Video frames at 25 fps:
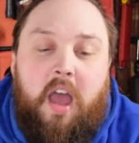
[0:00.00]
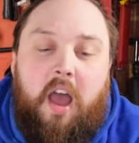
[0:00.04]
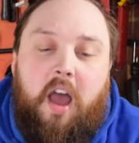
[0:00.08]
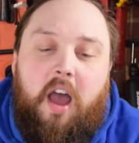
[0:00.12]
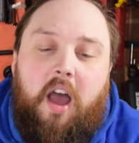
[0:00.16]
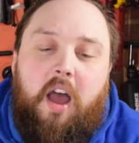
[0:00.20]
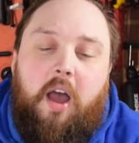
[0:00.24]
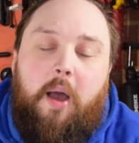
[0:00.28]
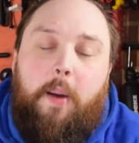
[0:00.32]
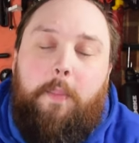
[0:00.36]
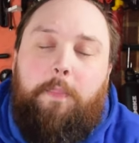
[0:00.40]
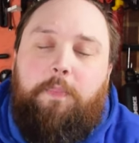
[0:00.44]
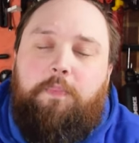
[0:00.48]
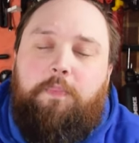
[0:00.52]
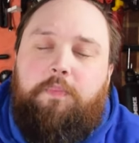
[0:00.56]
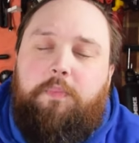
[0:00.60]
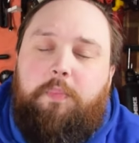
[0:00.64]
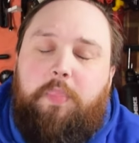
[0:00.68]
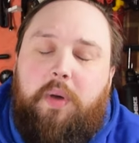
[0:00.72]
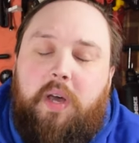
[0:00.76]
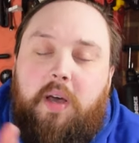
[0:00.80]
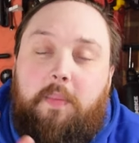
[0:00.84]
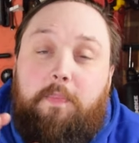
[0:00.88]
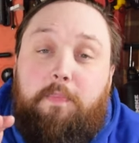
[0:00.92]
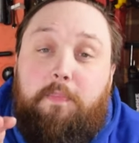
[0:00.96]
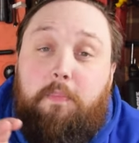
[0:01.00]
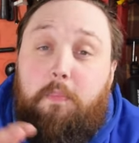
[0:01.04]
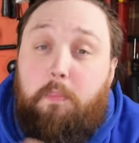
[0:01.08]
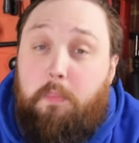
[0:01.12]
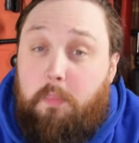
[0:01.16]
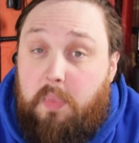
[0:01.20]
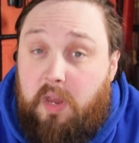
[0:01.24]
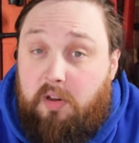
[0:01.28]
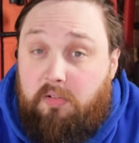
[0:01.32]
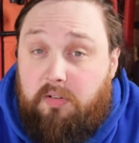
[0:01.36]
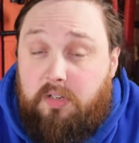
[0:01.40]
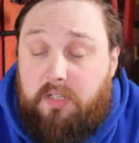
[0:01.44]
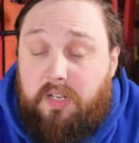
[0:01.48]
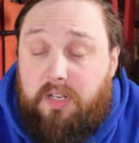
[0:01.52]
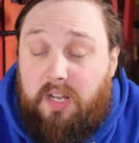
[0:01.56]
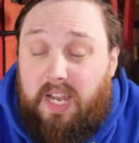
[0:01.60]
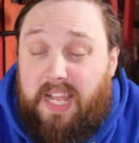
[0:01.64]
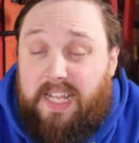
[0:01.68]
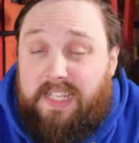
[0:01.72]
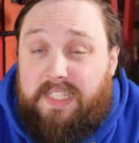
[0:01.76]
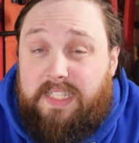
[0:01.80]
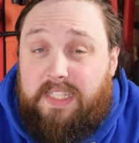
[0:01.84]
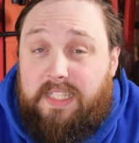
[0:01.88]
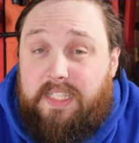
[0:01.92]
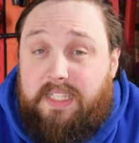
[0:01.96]
But mirrored
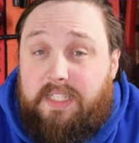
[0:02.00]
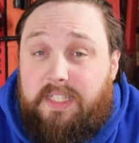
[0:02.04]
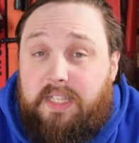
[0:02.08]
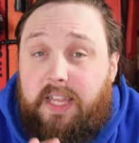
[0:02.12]
lenses,